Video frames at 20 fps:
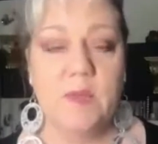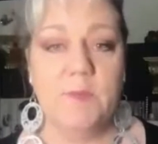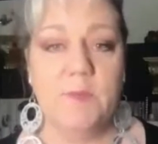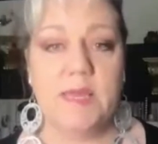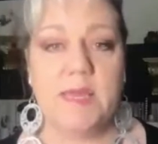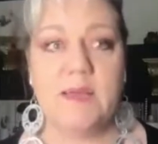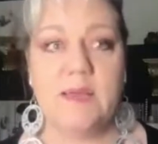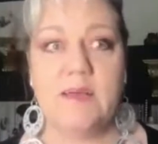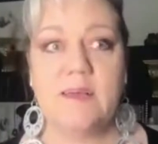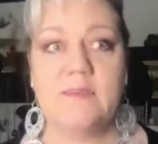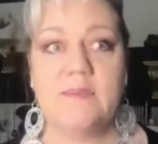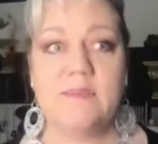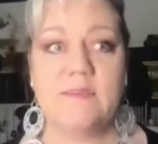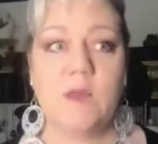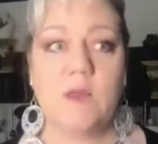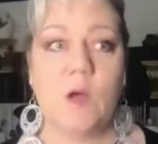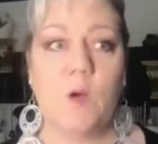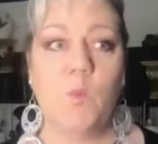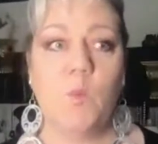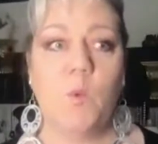Because
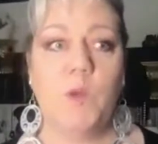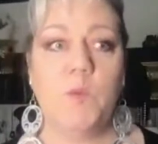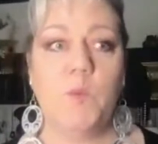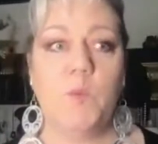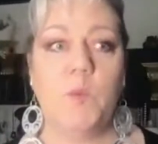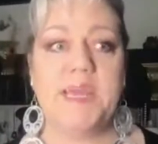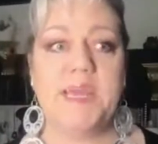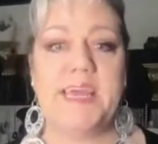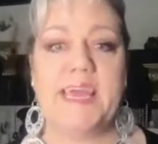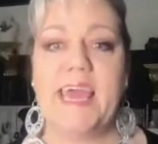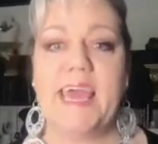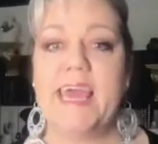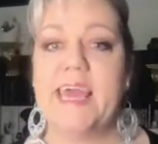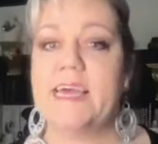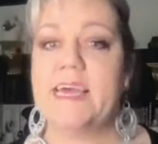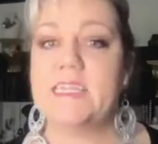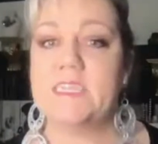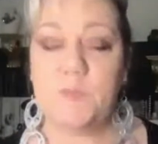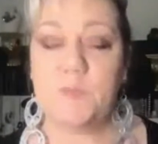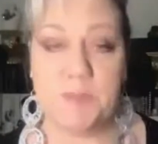when we
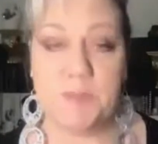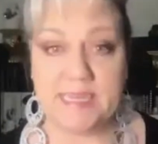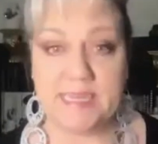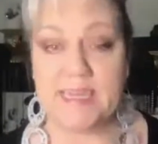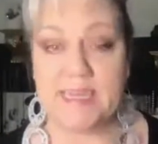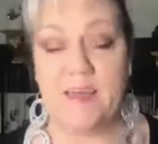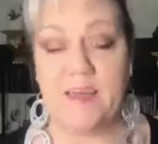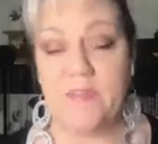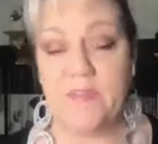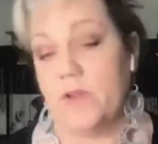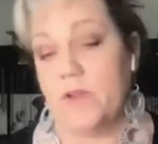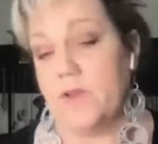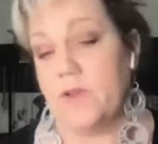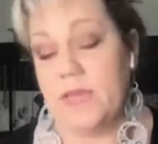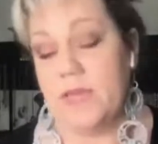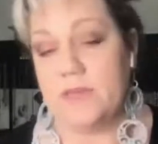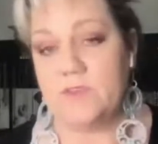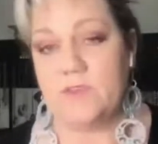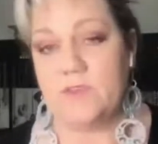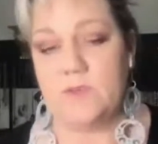can't be together,
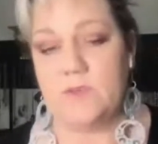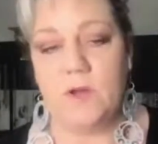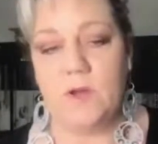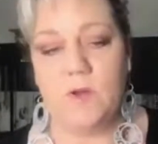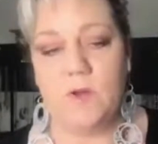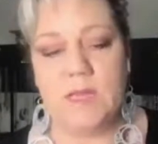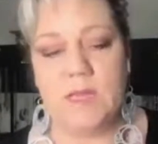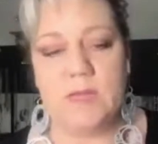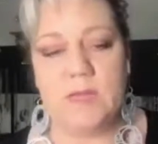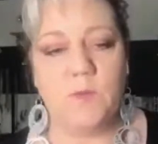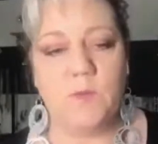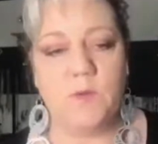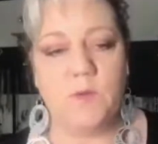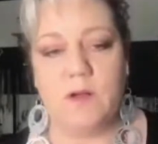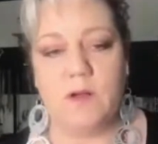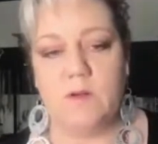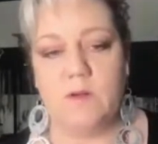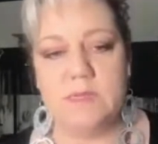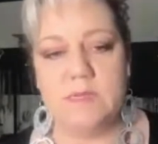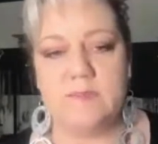as you know, like, we're
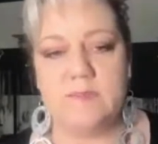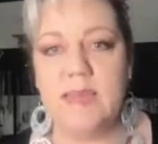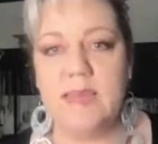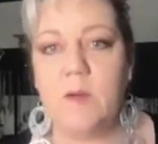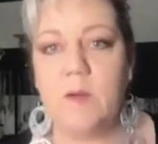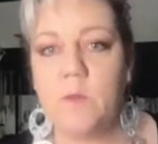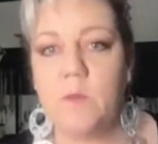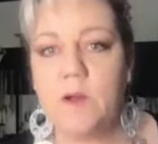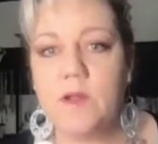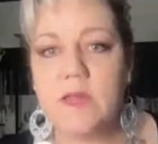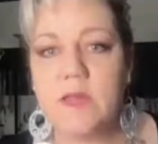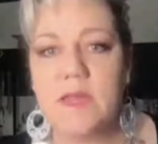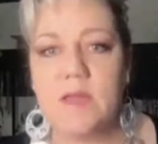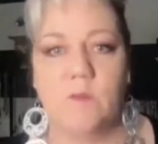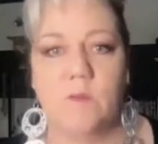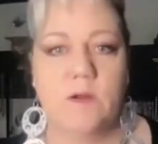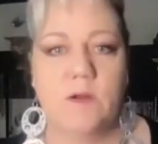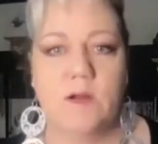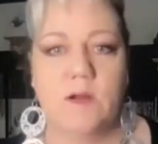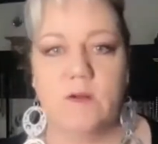always networking,
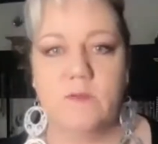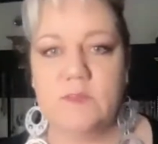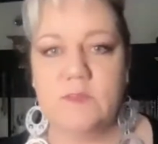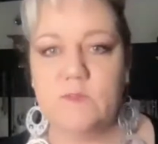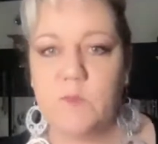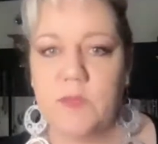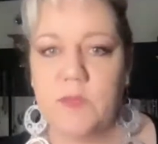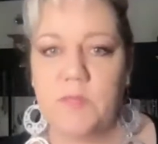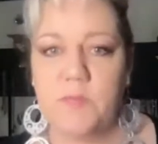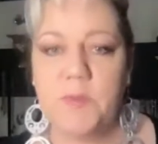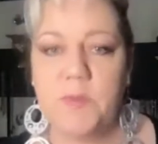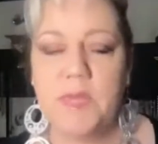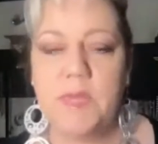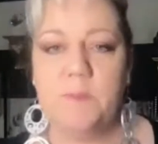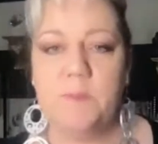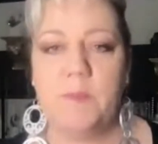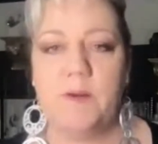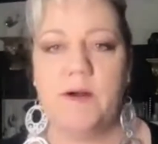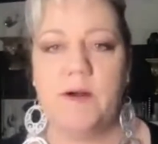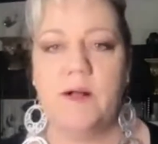we're always with
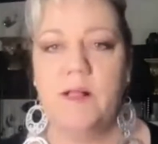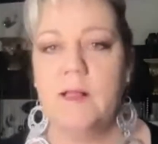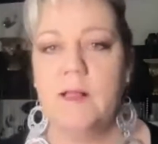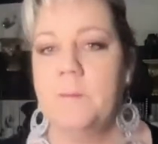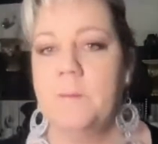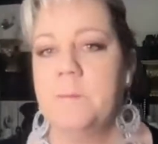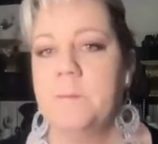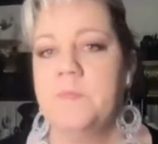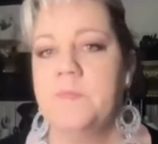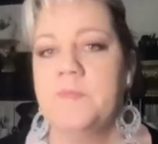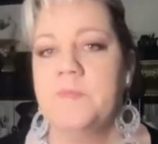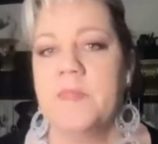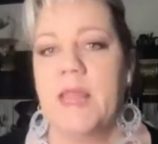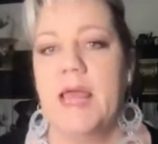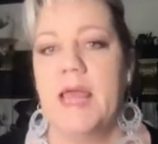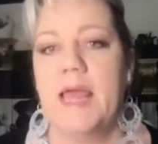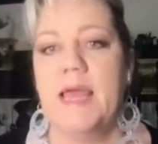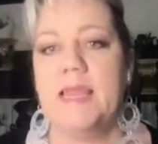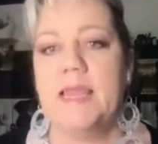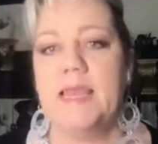people,
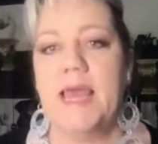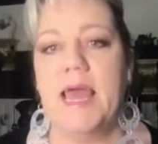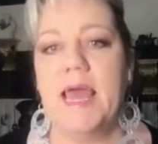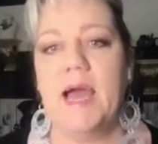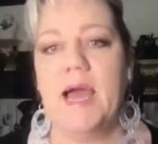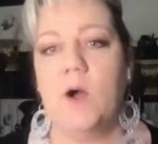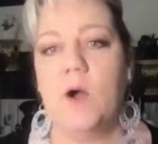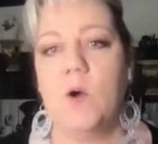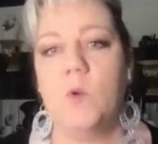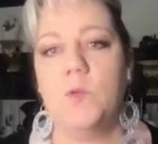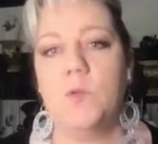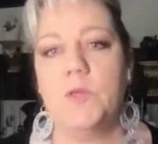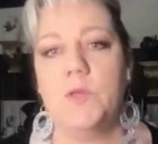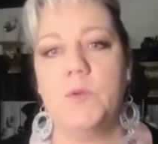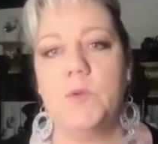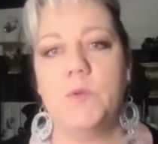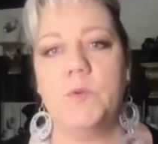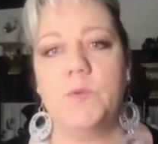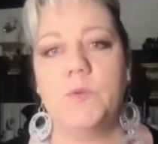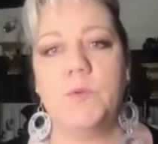and now
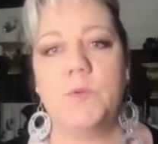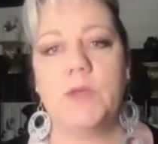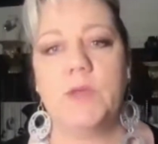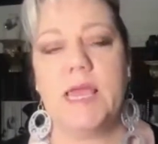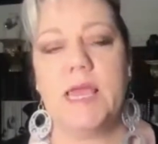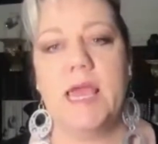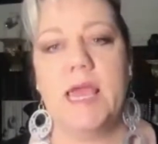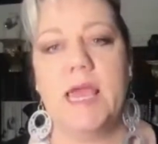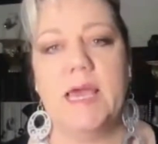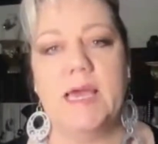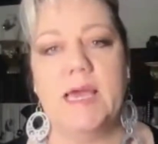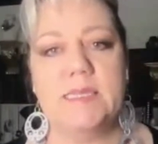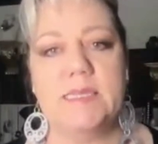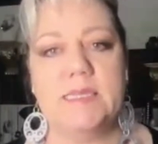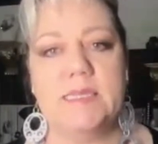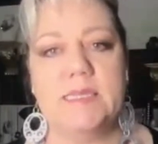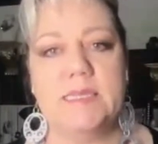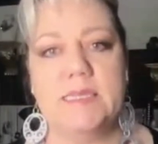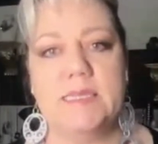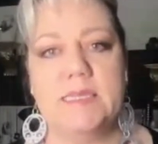you can't
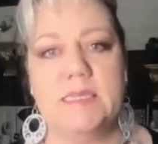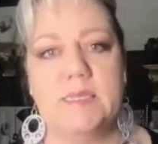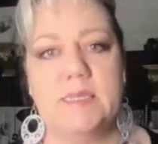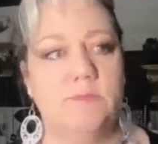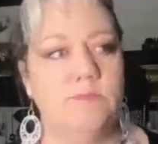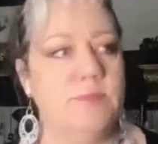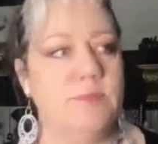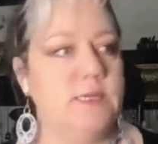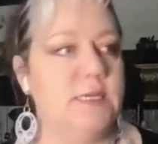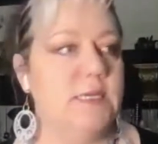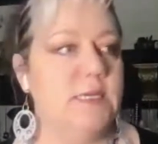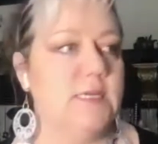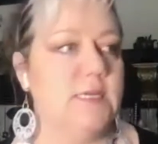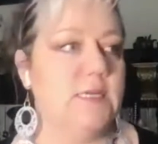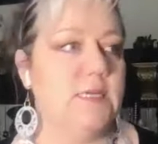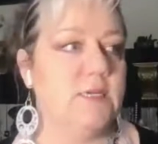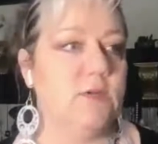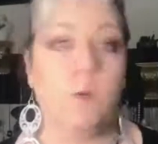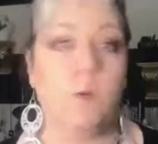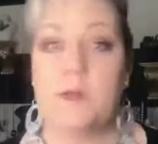
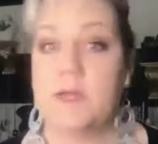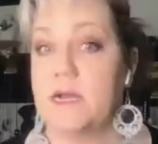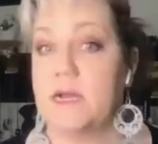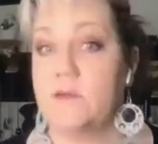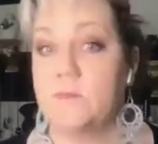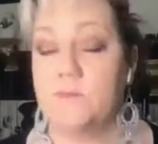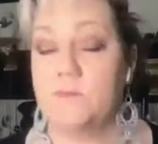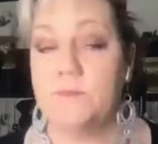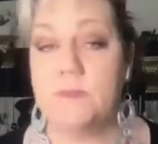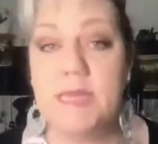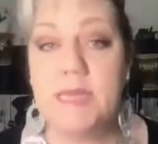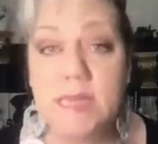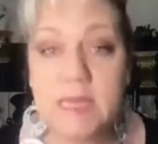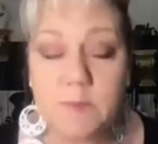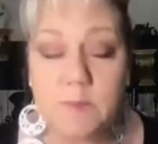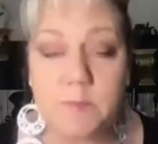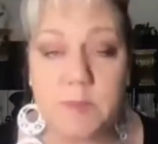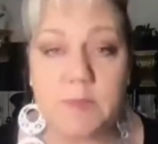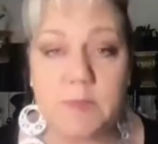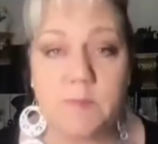be going out and
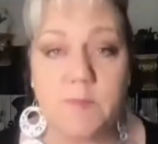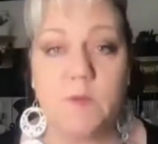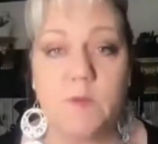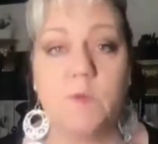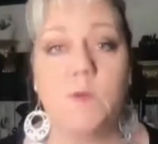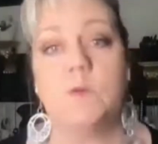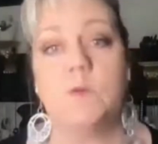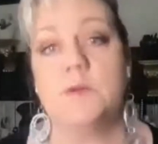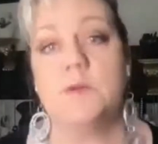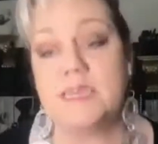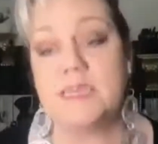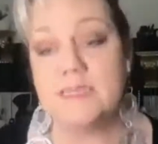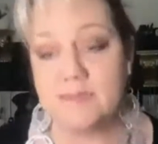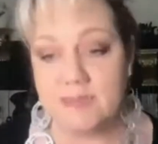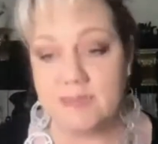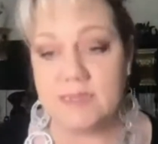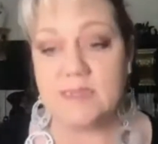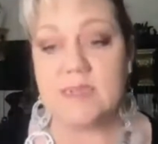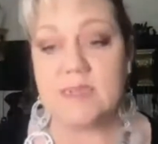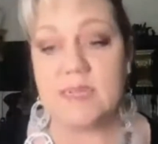meeting people. Well, we can
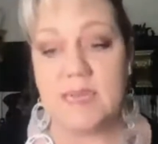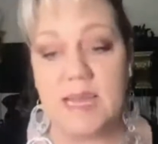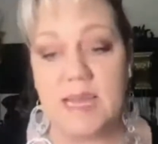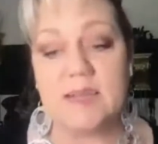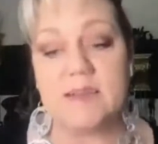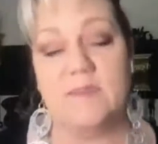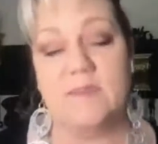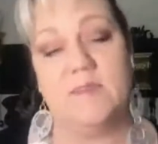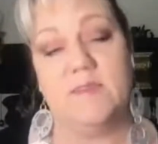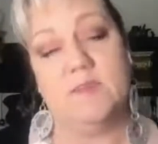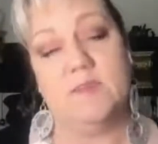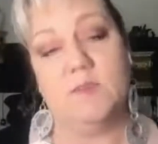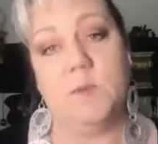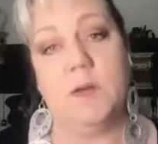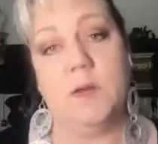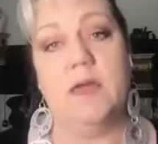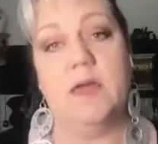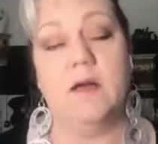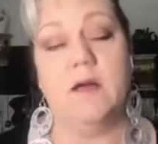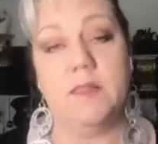still connect this
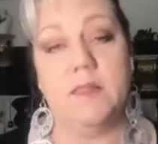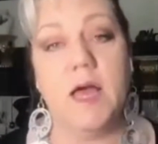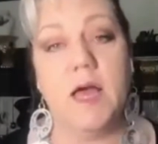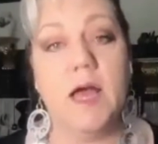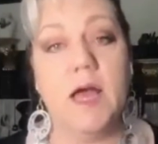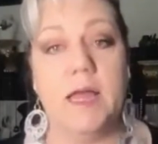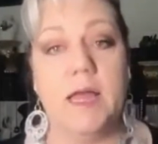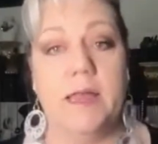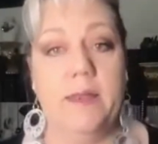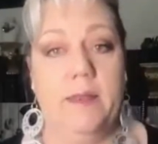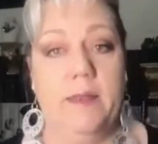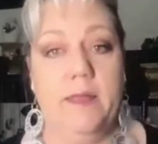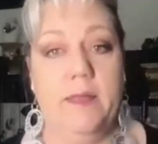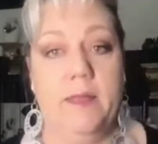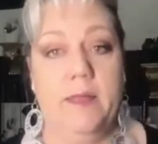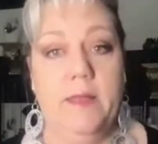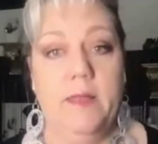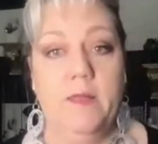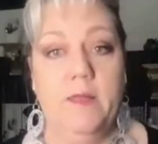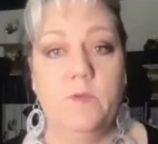way online
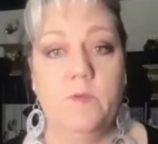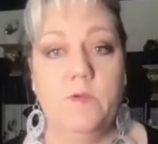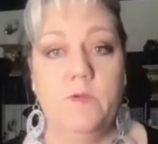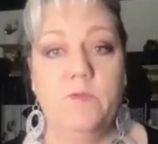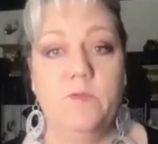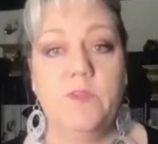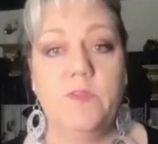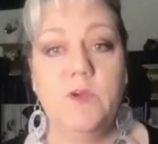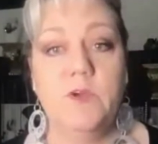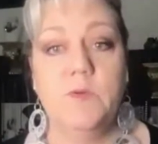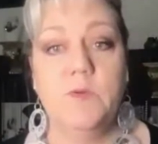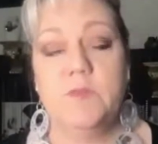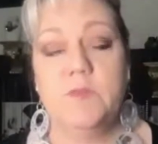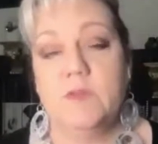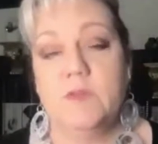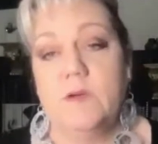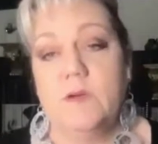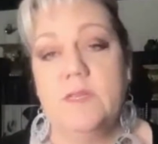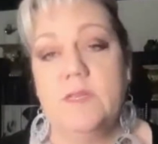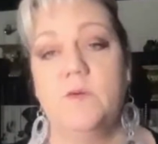through Zoom.
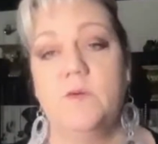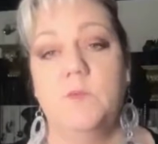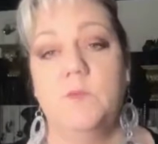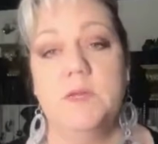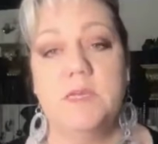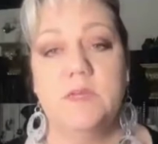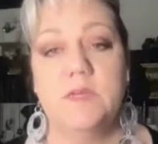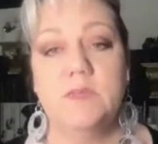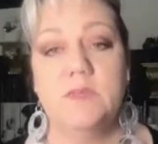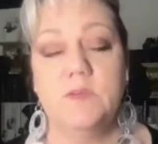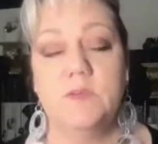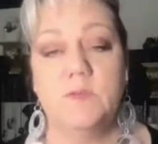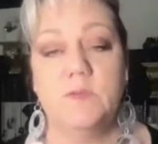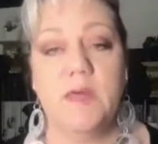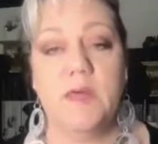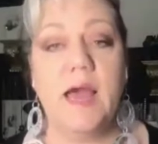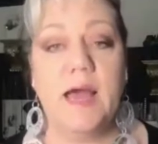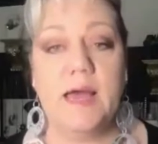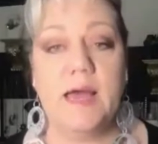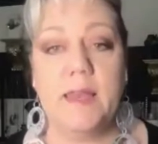So I knew we could do
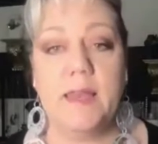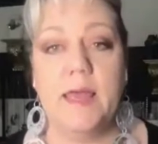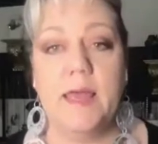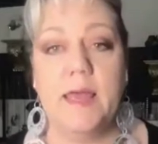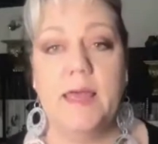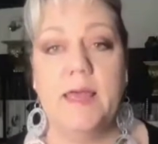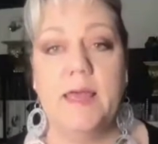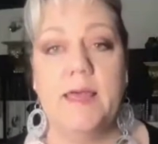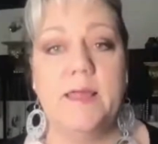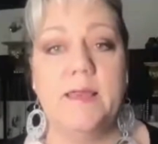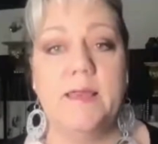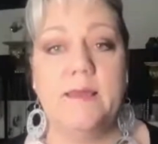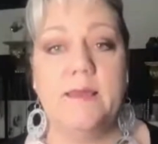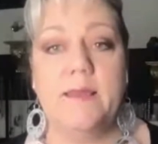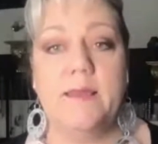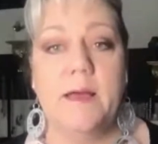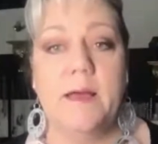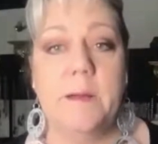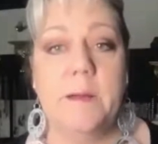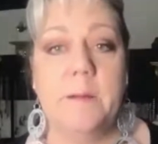that. And